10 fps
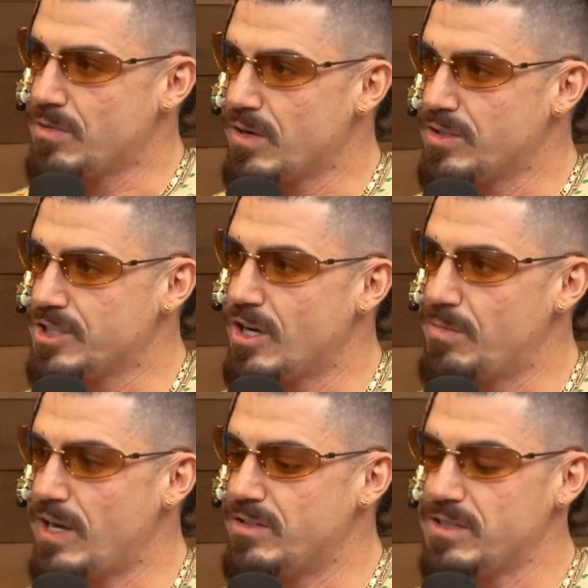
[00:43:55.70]
time we were on the
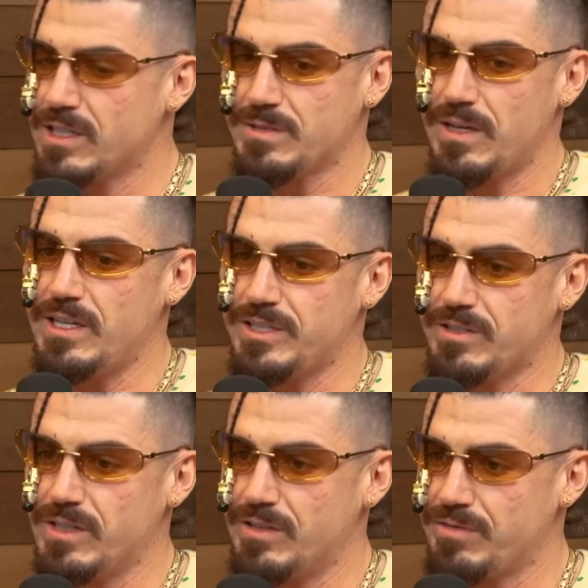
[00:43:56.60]
show, but I do think it's a
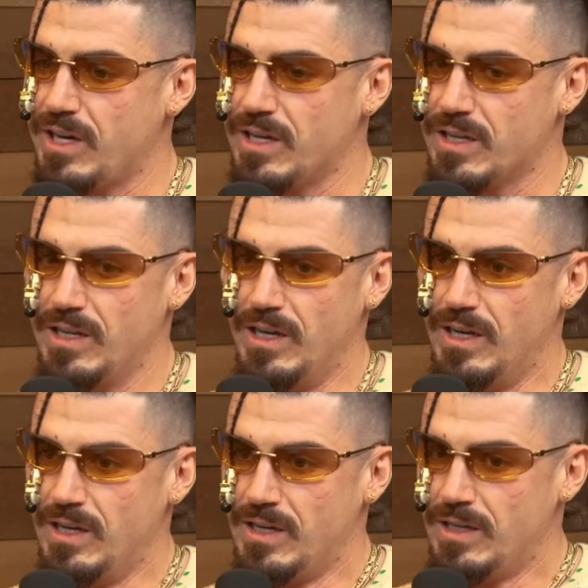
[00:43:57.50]
history of like,
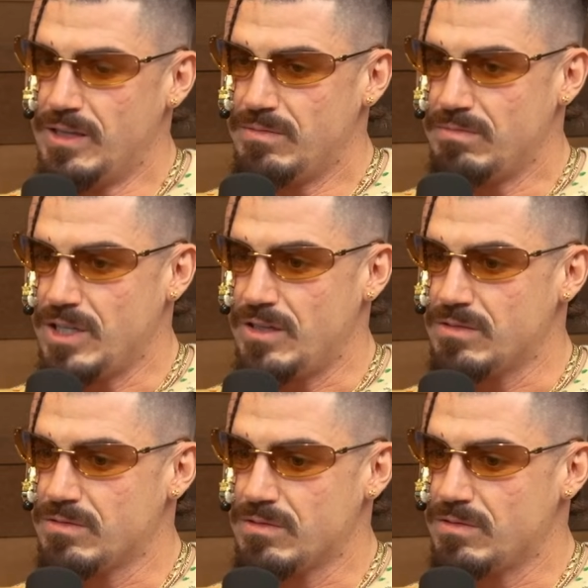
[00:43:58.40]
you
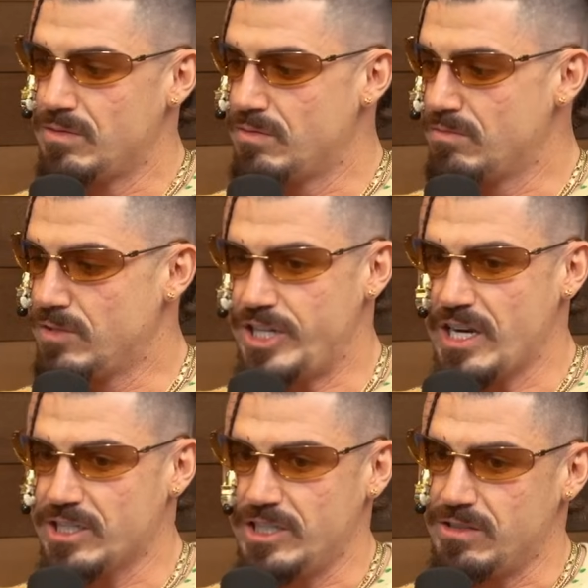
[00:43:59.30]
know,
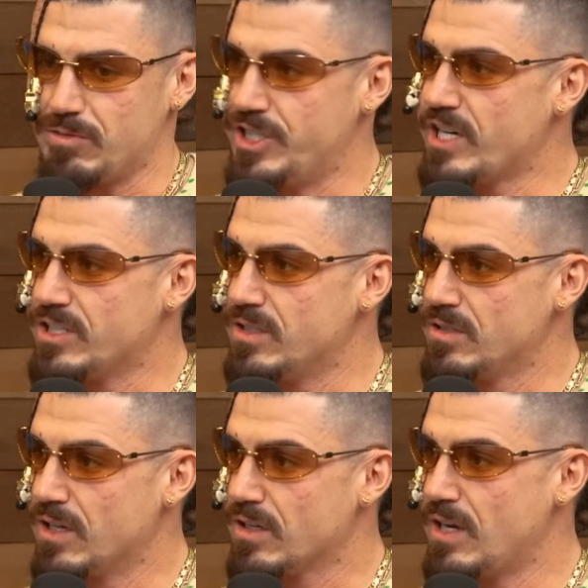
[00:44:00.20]
rejection,
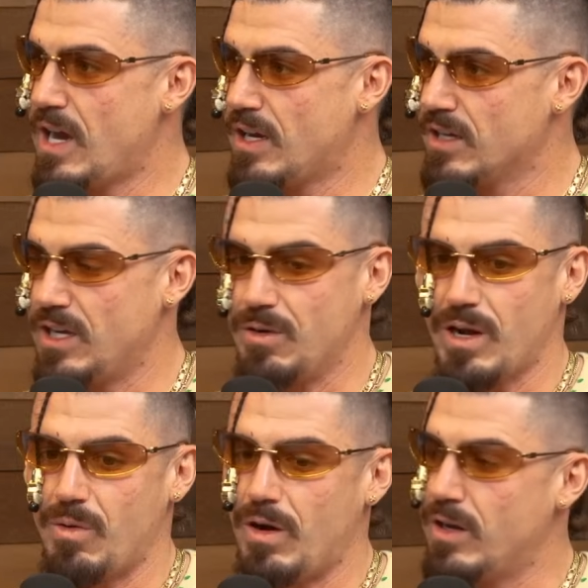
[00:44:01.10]
like not getting
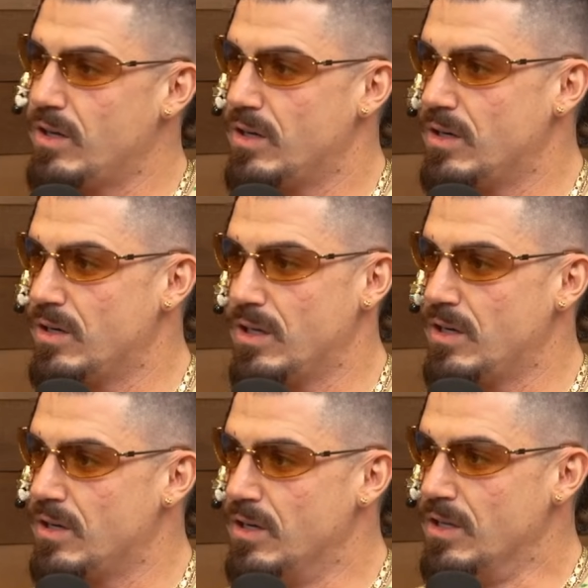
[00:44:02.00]
what I wanted.
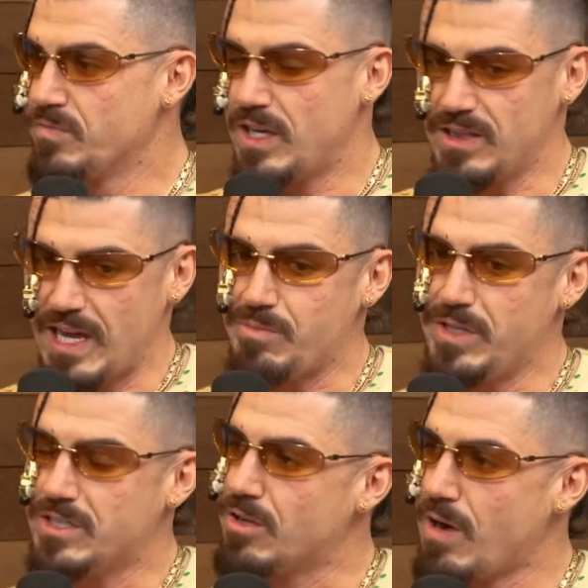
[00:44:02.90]
And it led
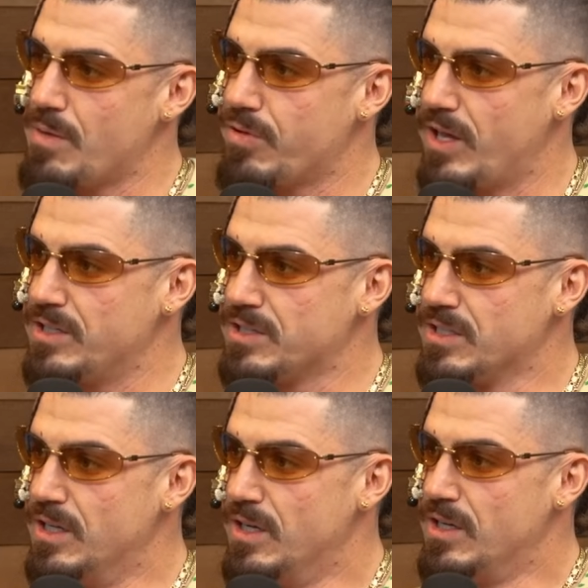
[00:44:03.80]
me to the right
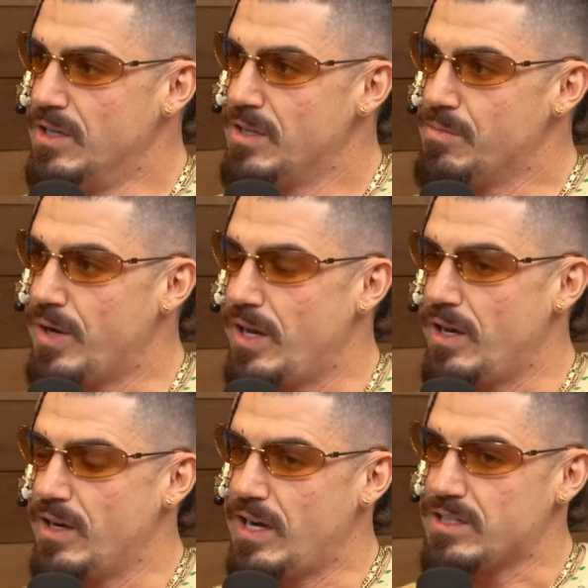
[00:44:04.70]
place.
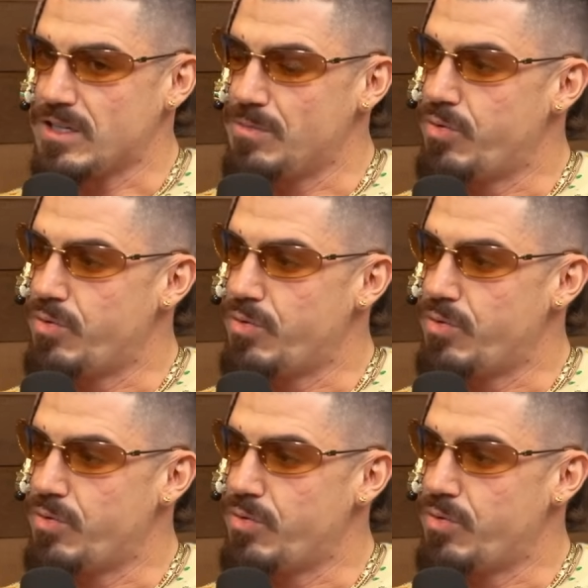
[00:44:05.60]
But at a